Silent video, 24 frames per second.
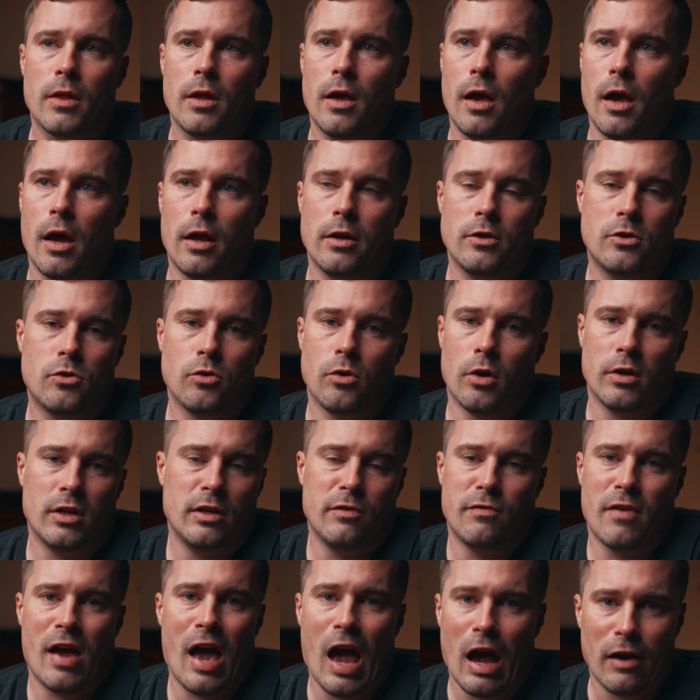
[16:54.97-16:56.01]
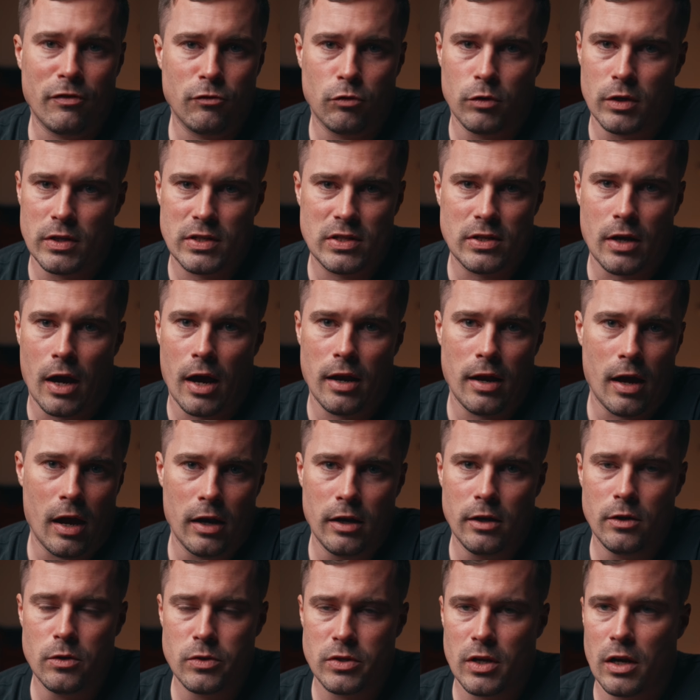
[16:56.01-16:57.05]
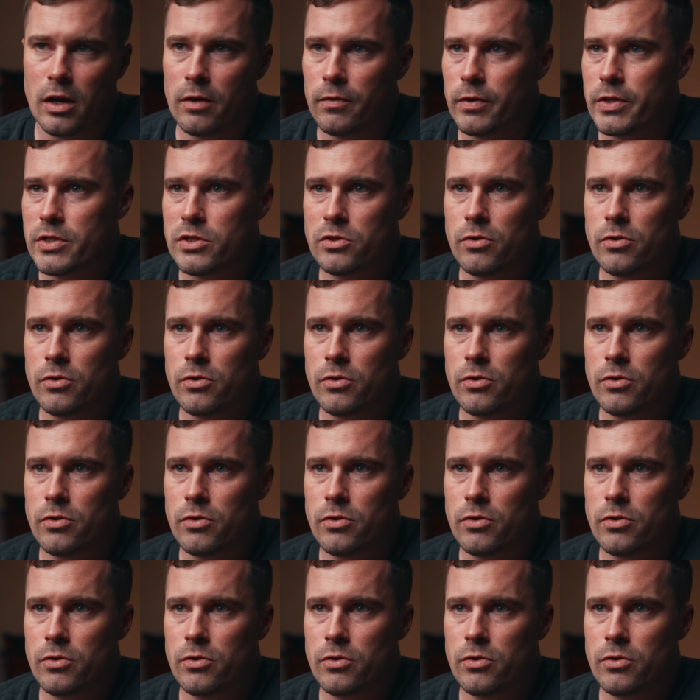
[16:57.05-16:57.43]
and you don't even have to assign any user levels